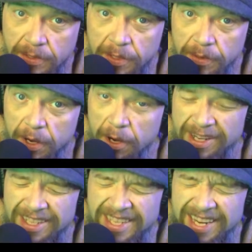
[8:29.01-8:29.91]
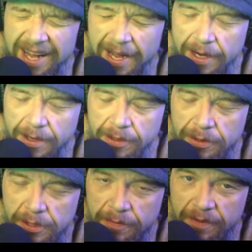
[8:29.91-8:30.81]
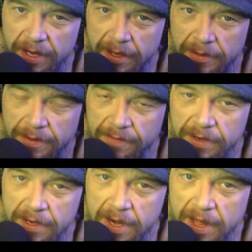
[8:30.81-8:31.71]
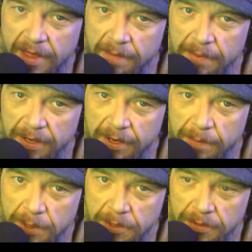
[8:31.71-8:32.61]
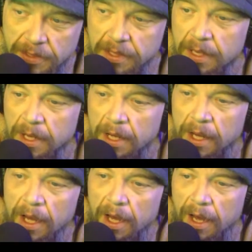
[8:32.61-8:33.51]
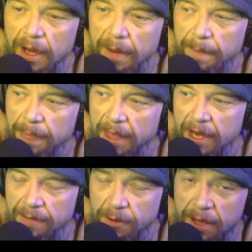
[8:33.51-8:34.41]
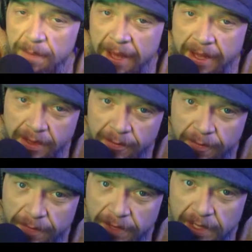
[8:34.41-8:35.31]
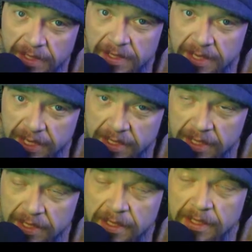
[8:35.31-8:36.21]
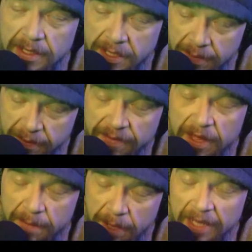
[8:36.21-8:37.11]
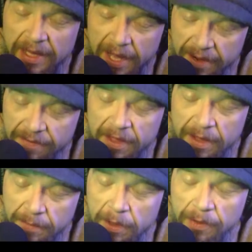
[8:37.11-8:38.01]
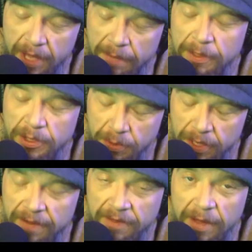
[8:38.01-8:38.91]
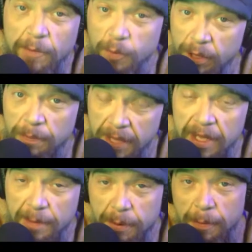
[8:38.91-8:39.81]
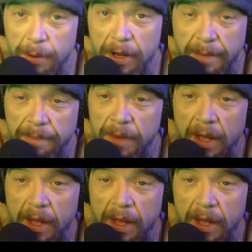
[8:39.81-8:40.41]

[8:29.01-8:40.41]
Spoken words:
So there are entire YouTube videos of nothing but commercials. And if you get back in the 50s and 60s, some of them, a lot of them, okay, a majority of them will be inappropriate.